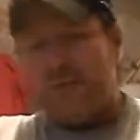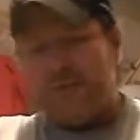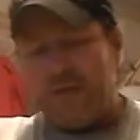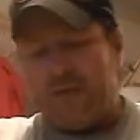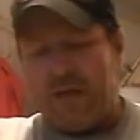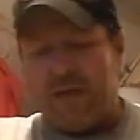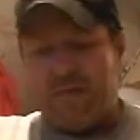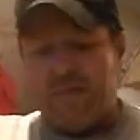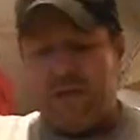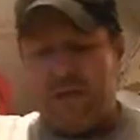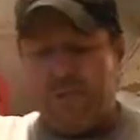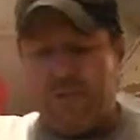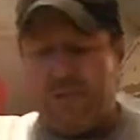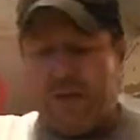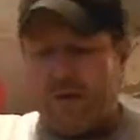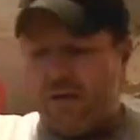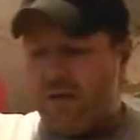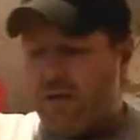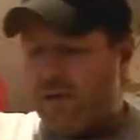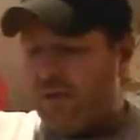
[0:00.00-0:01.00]
did have a little bit of
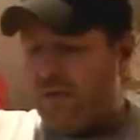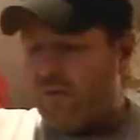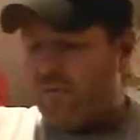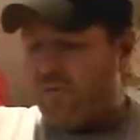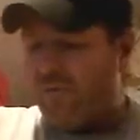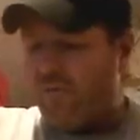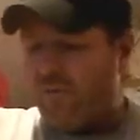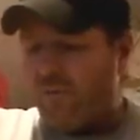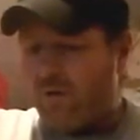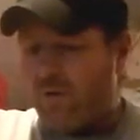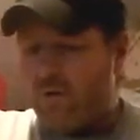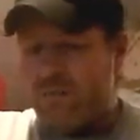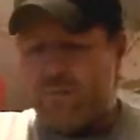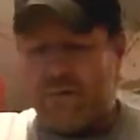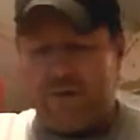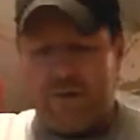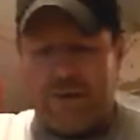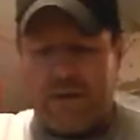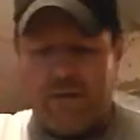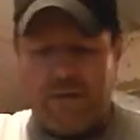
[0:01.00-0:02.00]
air leaking before,
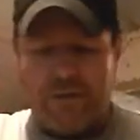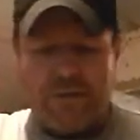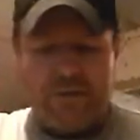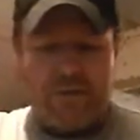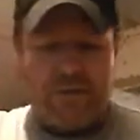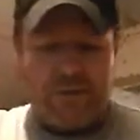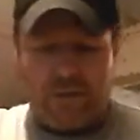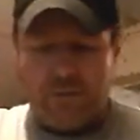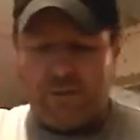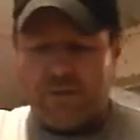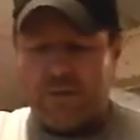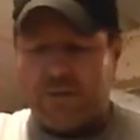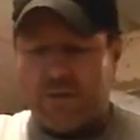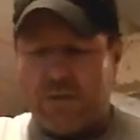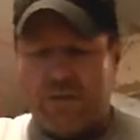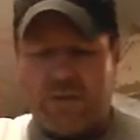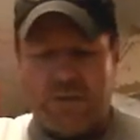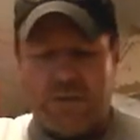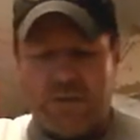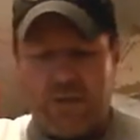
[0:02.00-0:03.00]
but now I don't.
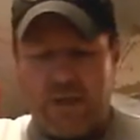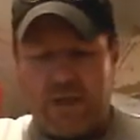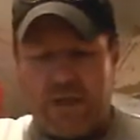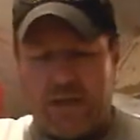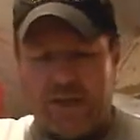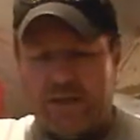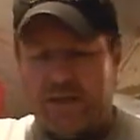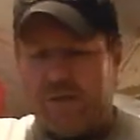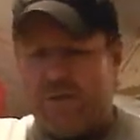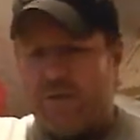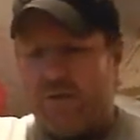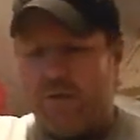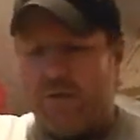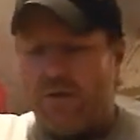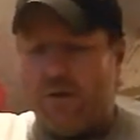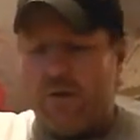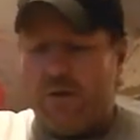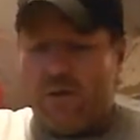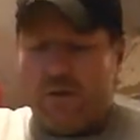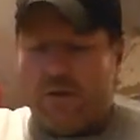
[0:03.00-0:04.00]
I think it had to do.
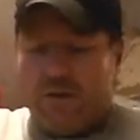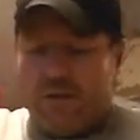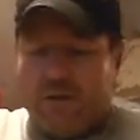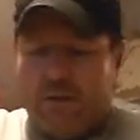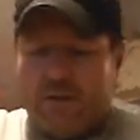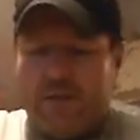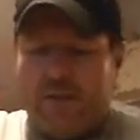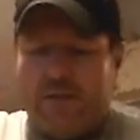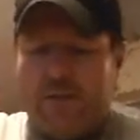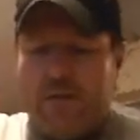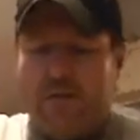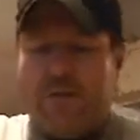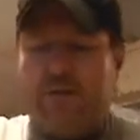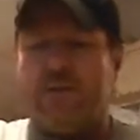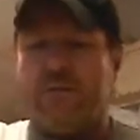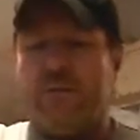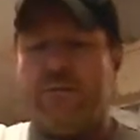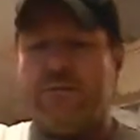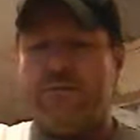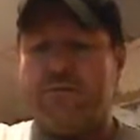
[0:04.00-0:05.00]

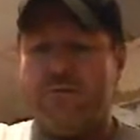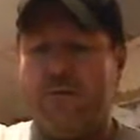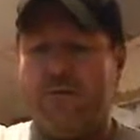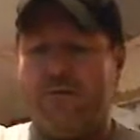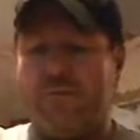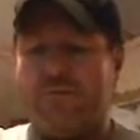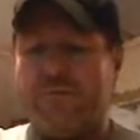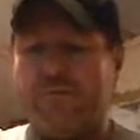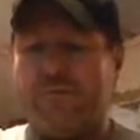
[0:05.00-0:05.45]
So